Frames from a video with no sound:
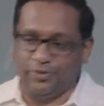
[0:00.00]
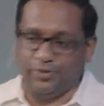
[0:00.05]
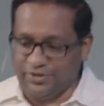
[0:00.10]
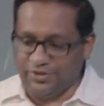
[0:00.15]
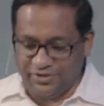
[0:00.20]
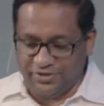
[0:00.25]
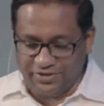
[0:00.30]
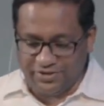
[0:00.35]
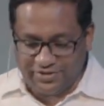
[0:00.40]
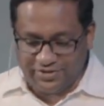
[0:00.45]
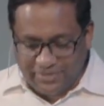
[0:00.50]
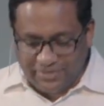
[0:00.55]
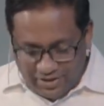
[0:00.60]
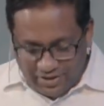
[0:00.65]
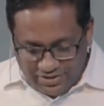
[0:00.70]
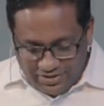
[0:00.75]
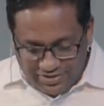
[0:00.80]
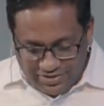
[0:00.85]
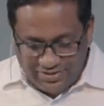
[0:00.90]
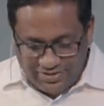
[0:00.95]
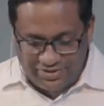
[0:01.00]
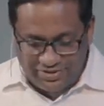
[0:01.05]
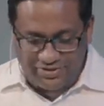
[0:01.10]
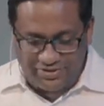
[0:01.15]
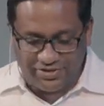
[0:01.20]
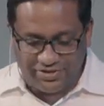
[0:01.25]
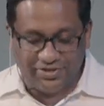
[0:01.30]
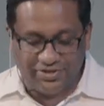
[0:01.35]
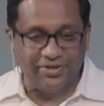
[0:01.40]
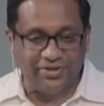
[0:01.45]
Every good and
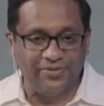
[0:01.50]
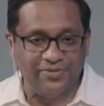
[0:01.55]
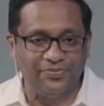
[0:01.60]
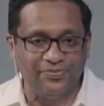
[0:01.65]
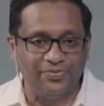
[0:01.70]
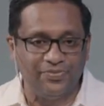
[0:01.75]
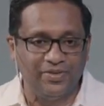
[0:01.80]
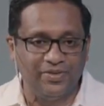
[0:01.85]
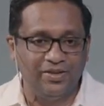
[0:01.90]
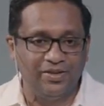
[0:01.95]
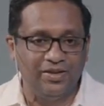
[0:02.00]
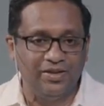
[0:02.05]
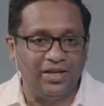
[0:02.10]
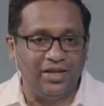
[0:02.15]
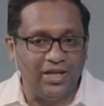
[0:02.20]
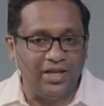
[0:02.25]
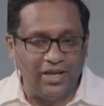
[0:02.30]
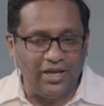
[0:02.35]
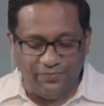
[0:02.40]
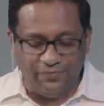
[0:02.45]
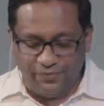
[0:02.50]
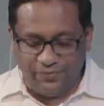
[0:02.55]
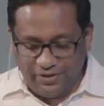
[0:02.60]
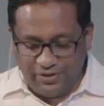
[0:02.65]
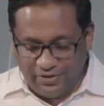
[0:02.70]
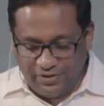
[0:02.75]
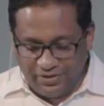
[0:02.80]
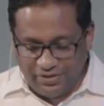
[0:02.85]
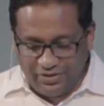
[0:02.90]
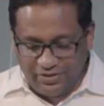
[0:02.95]
perfect gift
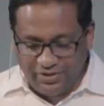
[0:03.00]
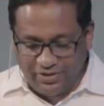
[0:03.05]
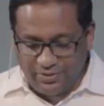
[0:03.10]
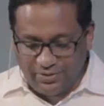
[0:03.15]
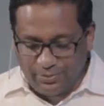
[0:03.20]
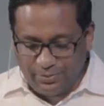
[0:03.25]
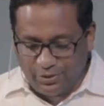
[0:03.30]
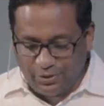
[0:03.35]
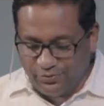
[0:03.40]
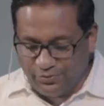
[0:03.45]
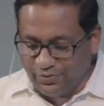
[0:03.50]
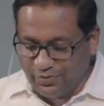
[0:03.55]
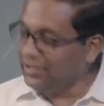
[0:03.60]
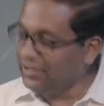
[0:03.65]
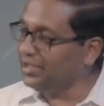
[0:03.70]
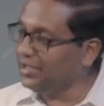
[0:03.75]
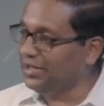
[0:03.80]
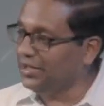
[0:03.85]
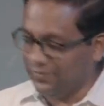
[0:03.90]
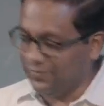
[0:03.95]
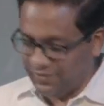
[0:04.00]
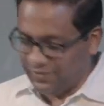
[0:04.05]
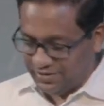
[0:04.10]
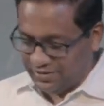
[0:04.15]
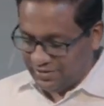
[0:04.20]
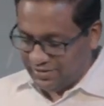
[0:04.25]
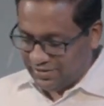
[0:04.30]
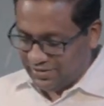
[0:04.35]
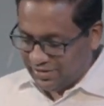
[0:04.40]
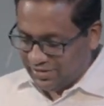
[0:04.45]
is from above.
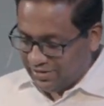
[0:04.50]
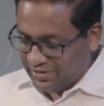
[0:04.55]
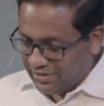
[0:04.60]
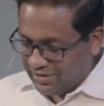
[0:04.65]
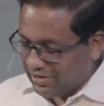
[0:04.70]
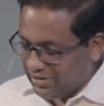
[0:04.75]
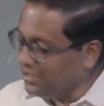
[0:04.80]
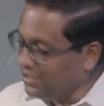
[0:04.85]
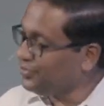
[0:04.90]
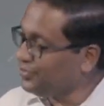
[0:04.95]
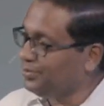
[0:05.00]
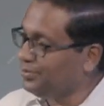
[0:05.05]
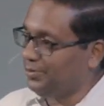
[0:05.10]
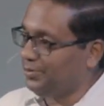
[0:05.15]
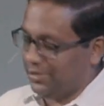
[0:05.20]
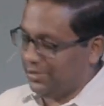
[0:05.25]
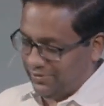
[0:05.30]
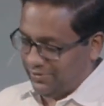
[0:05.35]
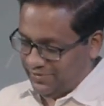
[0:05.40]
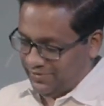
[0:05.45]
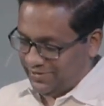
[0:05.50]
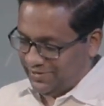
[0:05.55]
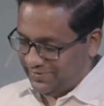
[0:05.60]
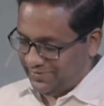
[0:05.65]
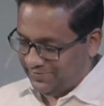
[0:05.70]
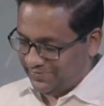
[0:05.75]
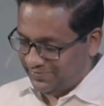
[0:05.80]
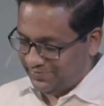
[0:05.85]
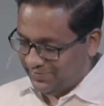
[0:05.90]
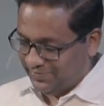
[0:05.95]
It comes down from the Father
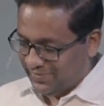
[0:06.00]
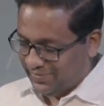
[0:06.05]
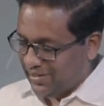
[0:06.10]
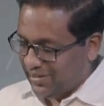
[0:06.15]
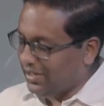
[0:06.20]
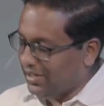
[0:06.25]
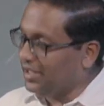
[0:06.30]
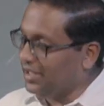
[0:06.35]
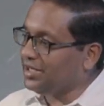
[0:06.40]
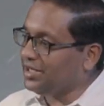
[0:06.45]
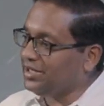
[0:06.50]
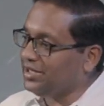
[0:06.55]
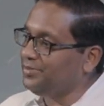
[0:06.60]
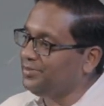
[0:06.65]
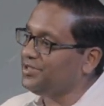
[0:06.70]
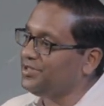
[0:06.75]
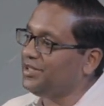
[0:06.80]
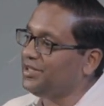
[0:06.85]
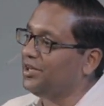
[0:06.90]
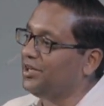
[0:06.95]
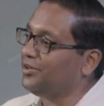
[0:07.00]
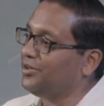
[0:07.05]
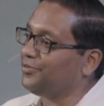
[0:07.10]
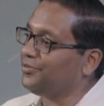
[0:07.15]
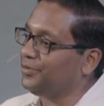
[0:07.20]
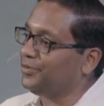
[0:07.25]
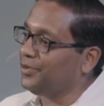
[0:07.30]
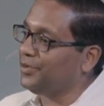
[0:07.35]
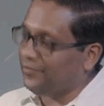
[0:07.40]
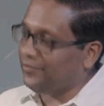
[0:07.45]
of lights who does
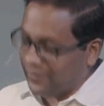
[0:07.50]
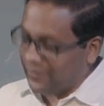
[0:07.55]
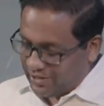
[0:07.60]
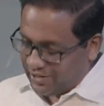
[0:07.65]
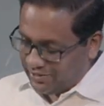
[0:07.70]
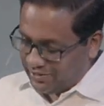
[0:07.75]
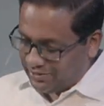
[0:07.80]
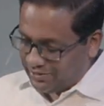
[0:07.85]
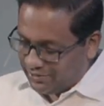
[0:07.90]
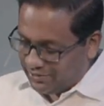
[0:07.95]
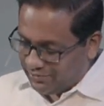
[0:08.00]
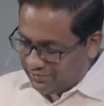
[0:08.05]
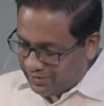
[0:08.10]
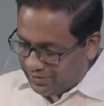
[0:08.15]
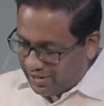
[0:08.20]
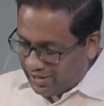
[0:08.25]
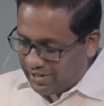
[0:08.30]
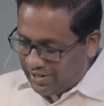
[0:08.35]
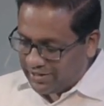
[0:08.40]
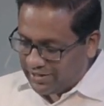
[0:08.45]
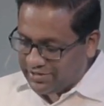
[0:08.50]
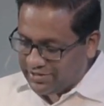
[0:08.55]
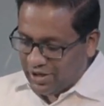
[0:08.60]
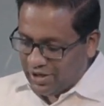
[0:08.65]
not change like